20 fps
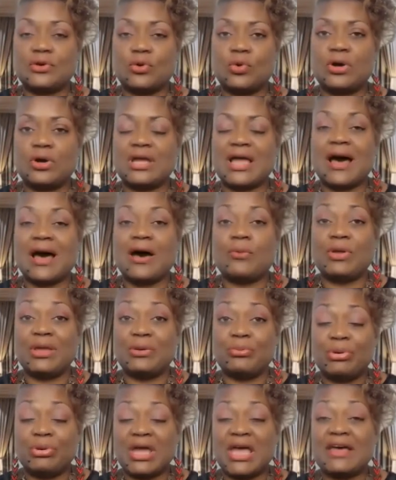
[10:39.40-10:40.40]
or how
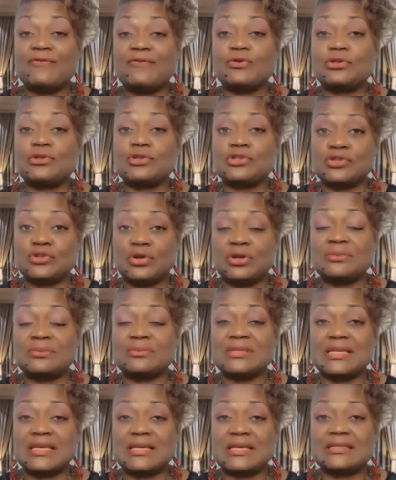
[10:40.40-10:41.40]
impactful the
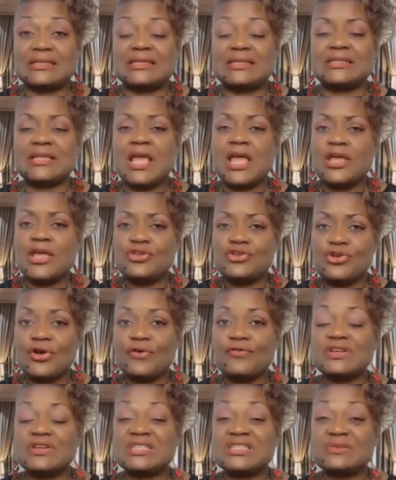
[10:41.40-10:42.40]
circumstances.
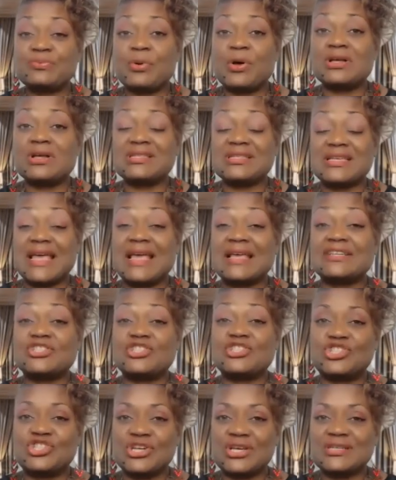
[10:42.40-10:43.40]
Your response
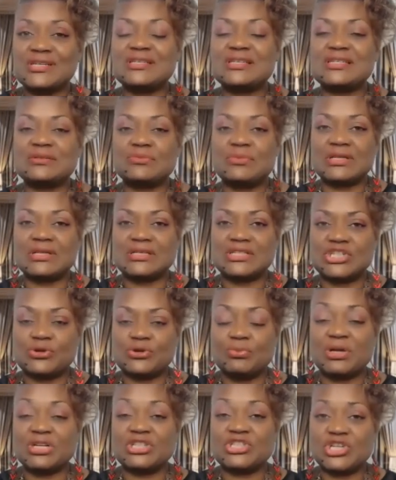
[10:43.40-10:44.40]
has just as
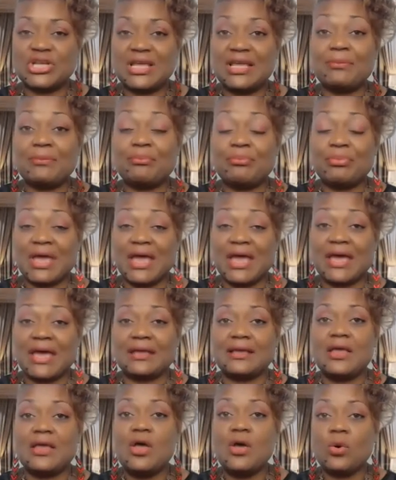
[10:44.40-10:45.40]
much
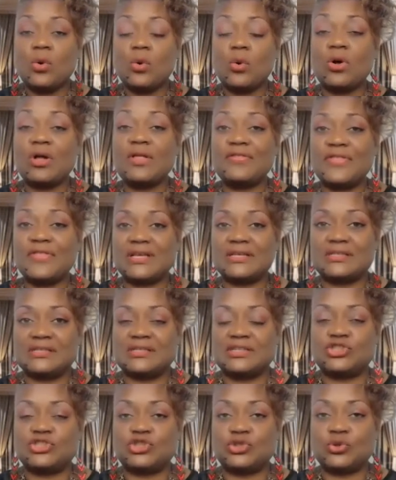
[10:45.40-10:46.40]
impact on that
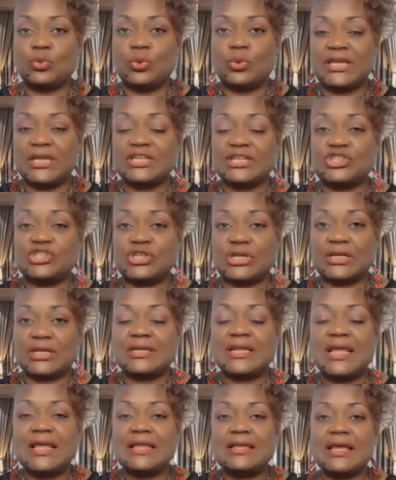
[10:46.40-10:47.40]

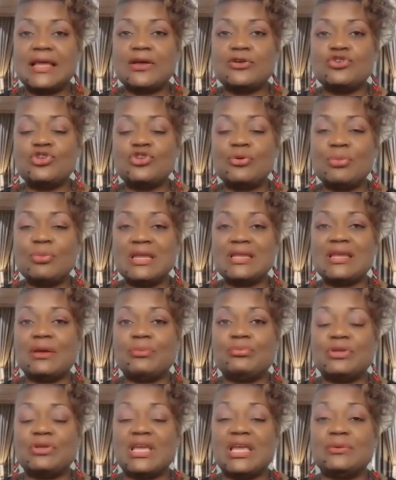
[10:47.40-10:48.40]
situation. Now, you may
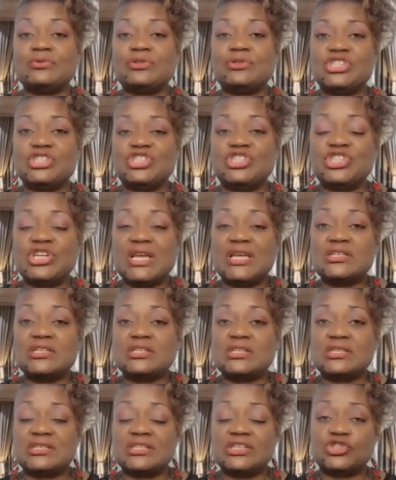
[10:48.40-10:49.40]
not be able to change
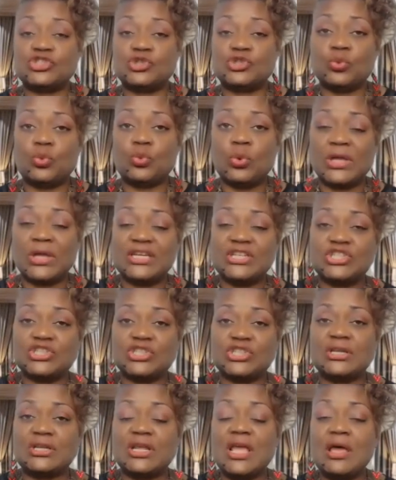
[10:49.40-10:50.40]
the
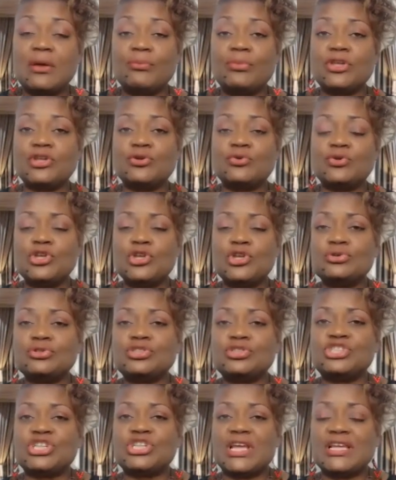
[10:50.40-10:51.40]
situation, but you
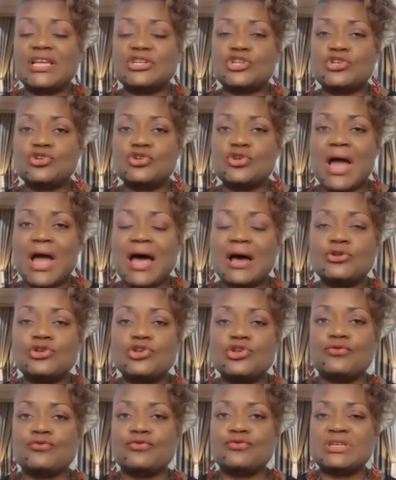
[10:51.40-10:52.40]
changing how
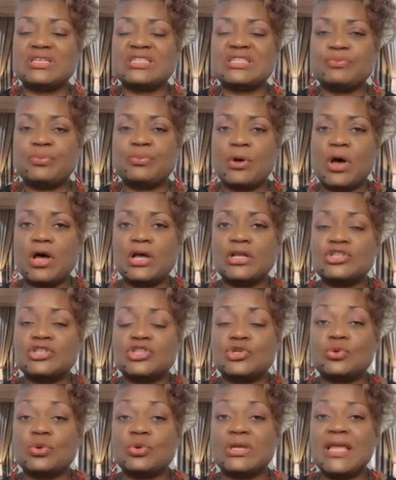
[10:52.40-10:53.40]
you respond
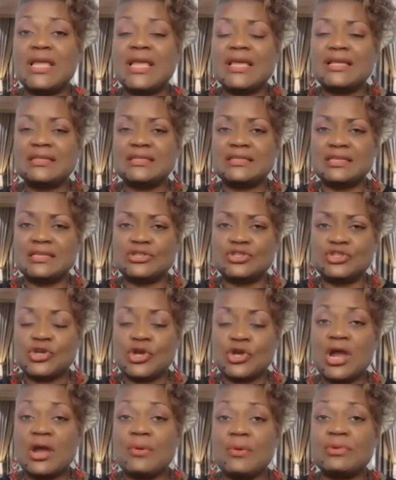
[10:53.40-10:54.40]
to it
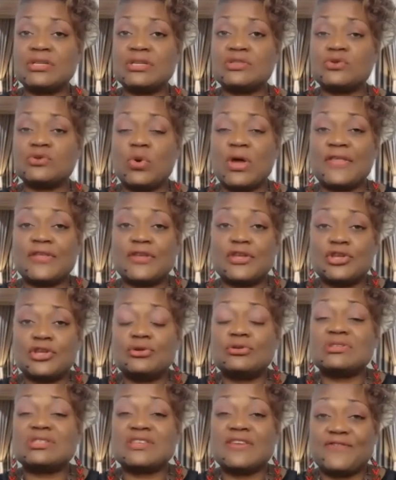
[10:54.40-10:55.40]
determines whether
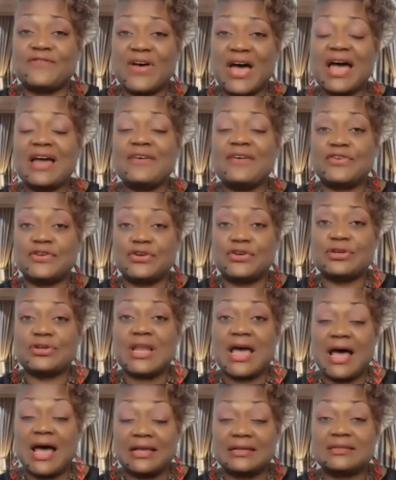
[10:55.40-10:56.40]
you survive it or
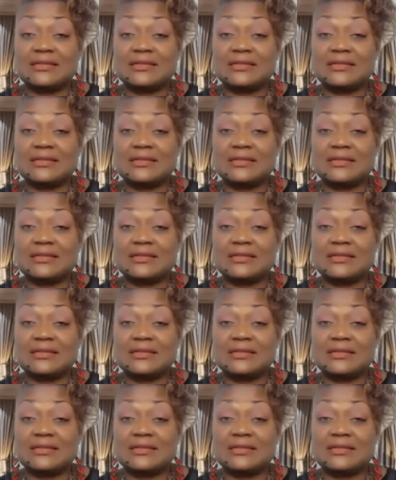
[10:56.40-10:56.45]
not.